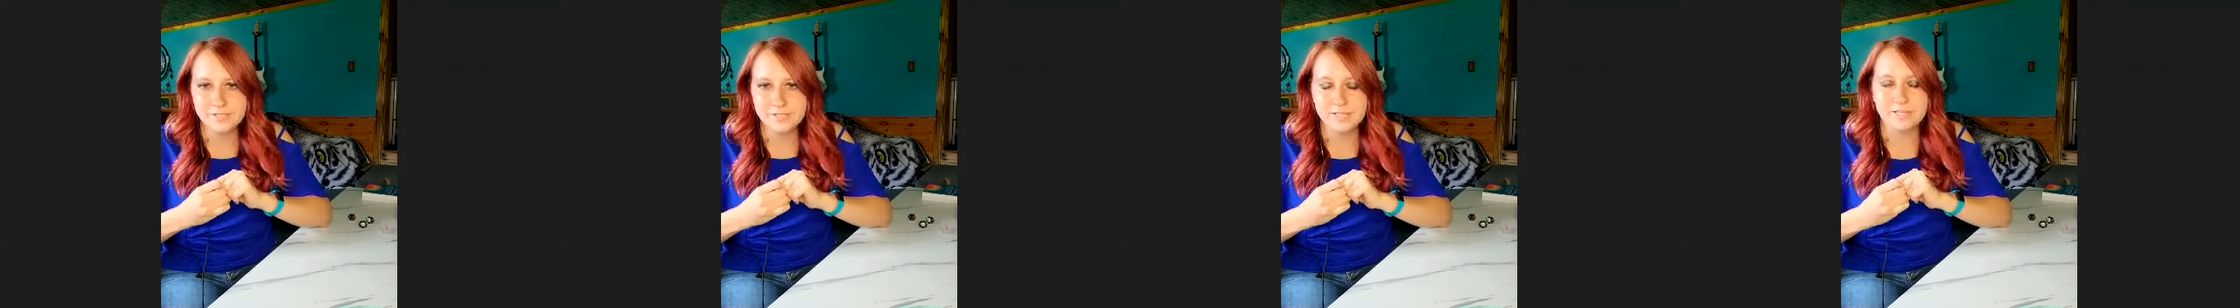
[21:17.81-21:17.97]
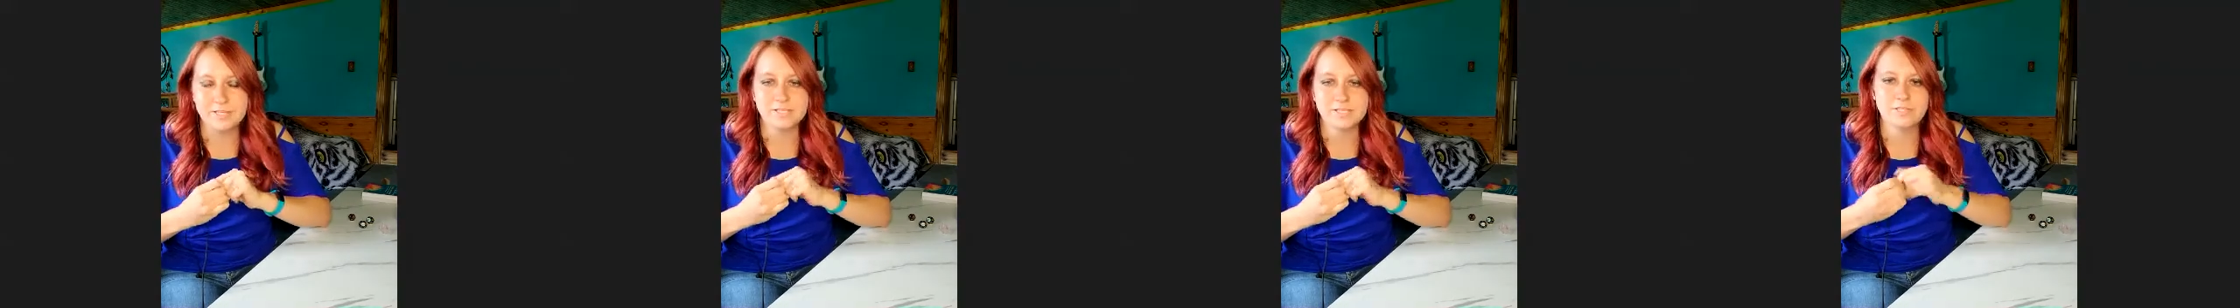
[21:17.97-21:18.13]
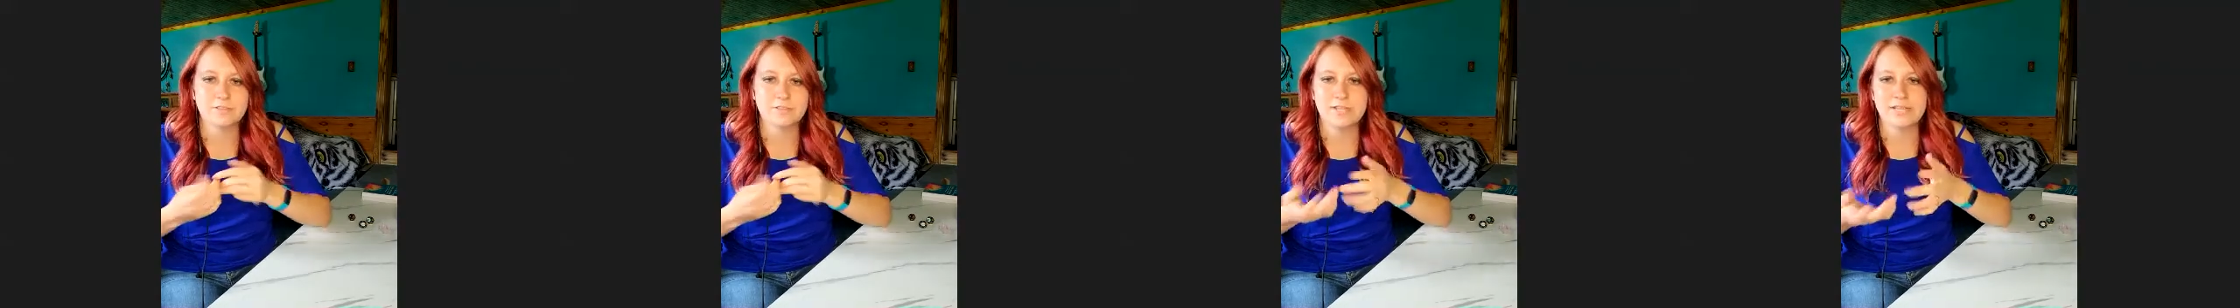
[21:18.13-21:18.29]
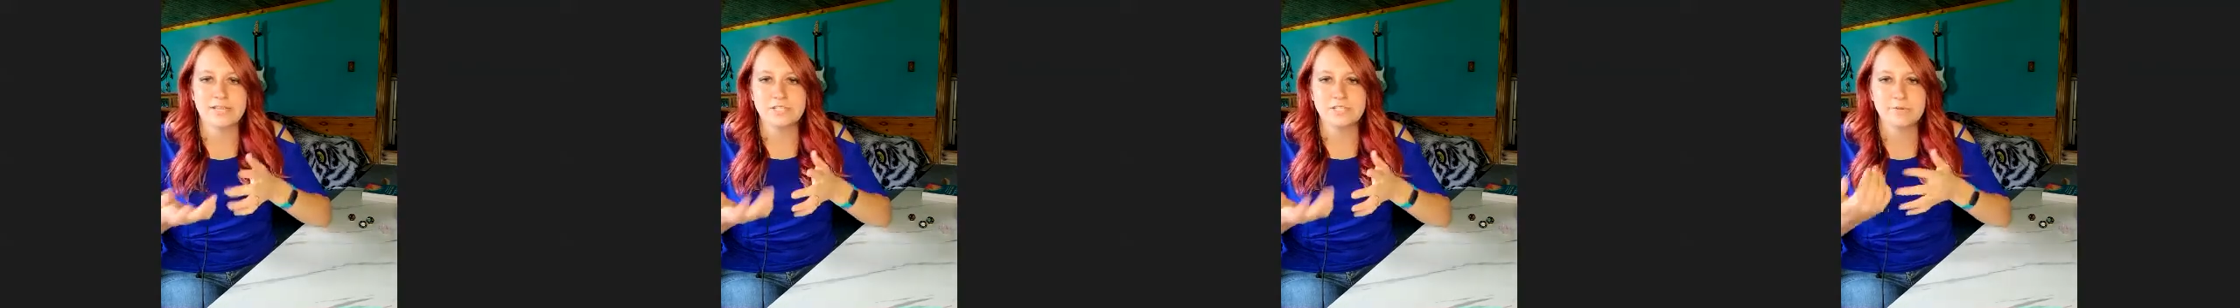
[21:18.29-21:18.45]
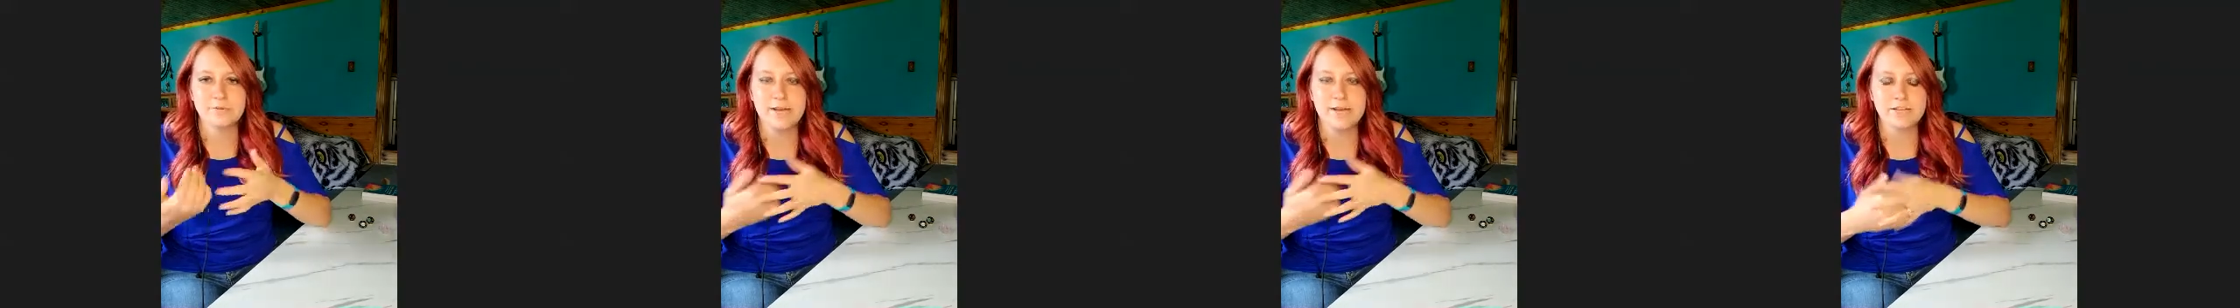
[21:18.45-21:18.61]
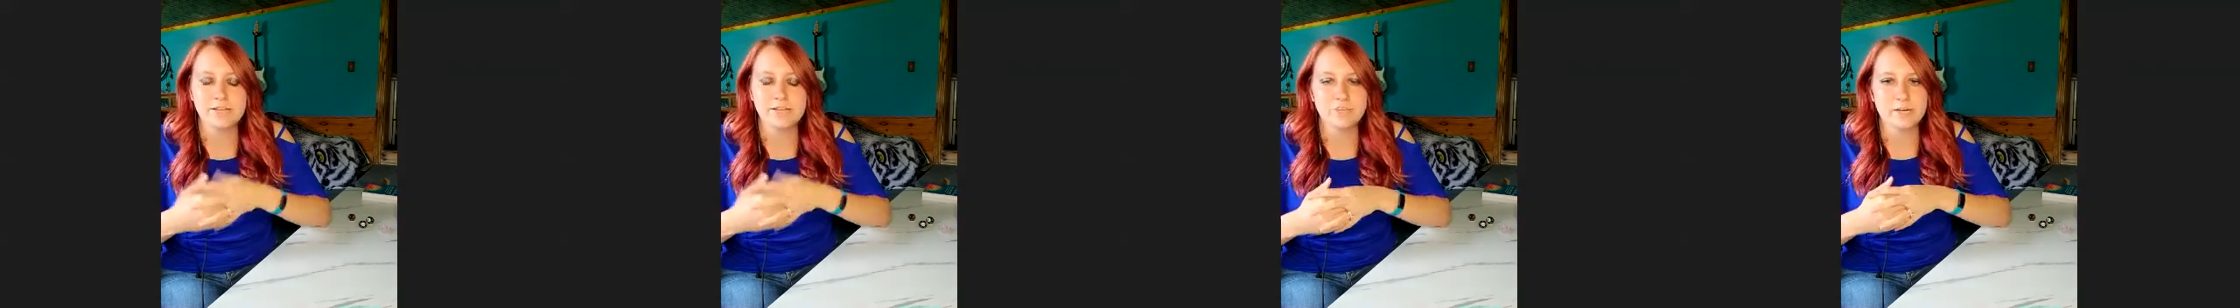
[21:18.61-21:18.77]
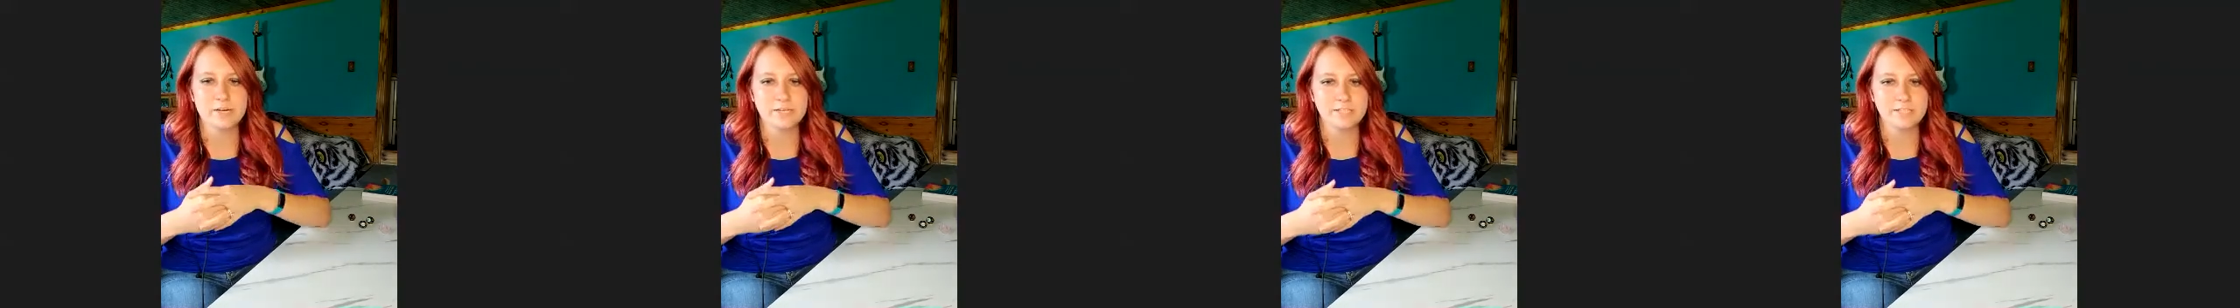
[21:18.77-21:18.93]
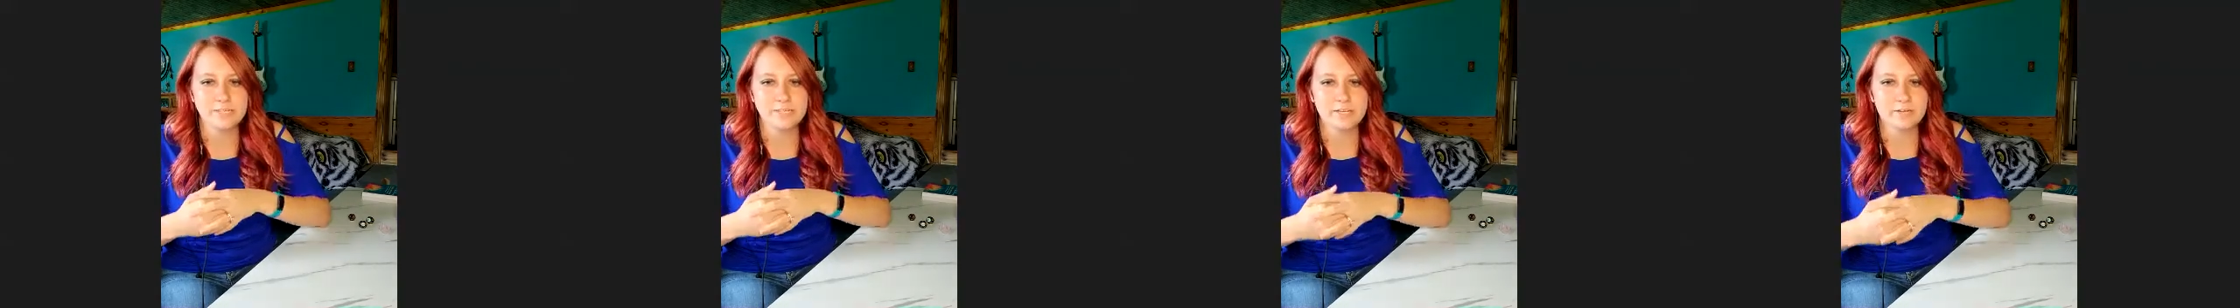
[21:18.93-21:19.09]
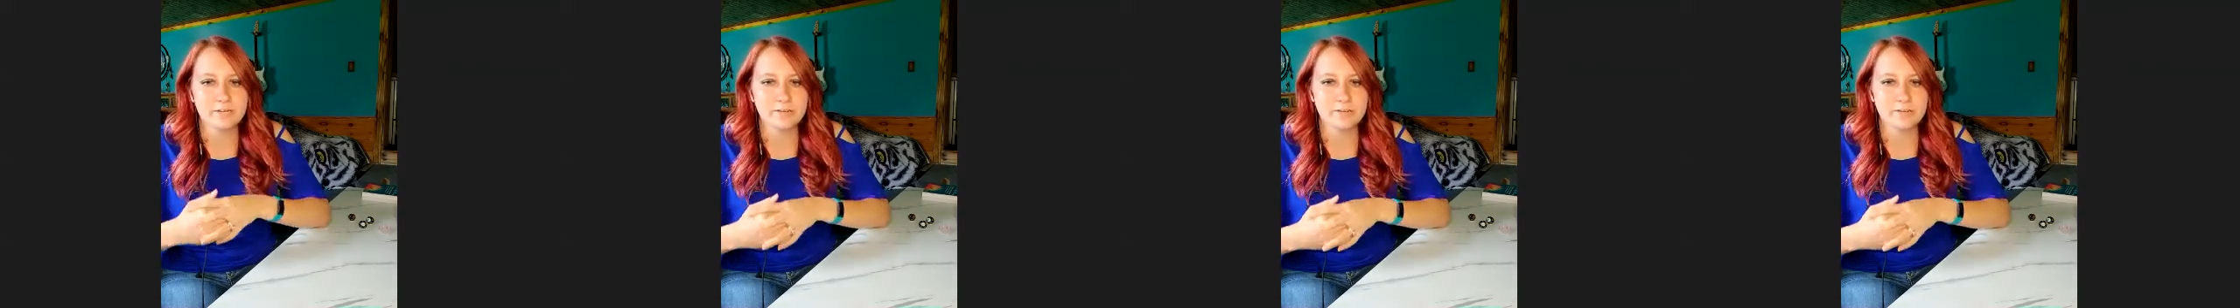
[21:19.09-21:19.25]
And so that's why I try to
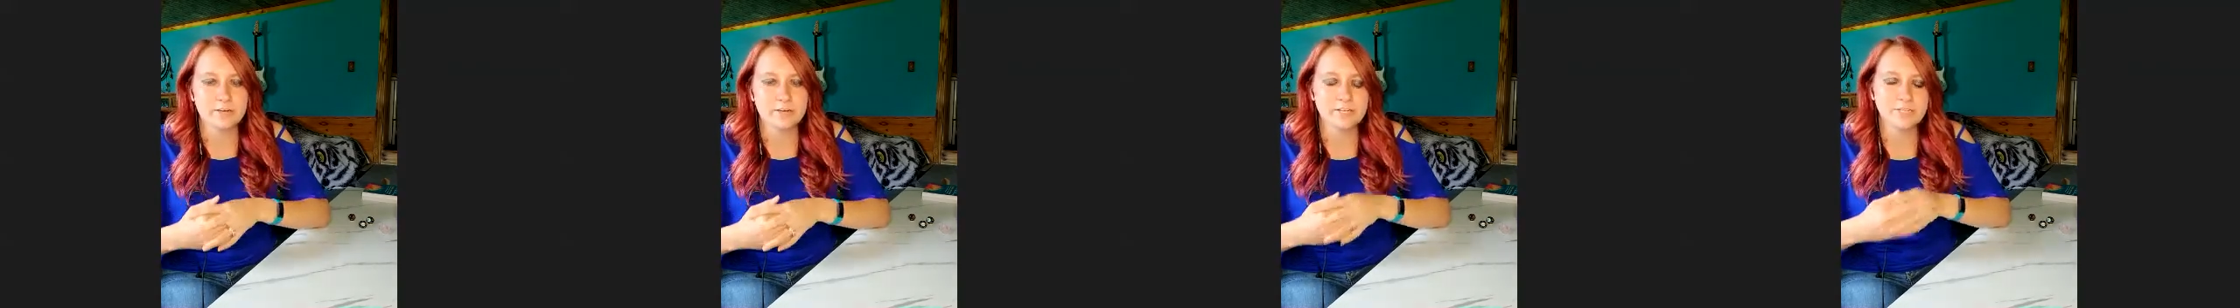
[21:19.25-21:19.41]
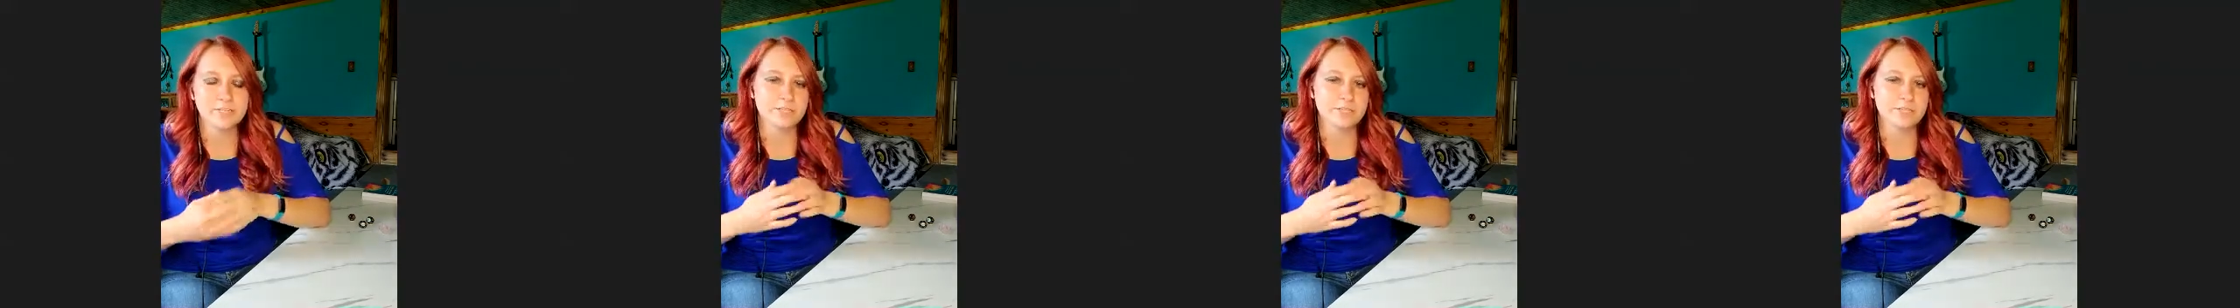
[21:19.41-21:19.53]
tailor it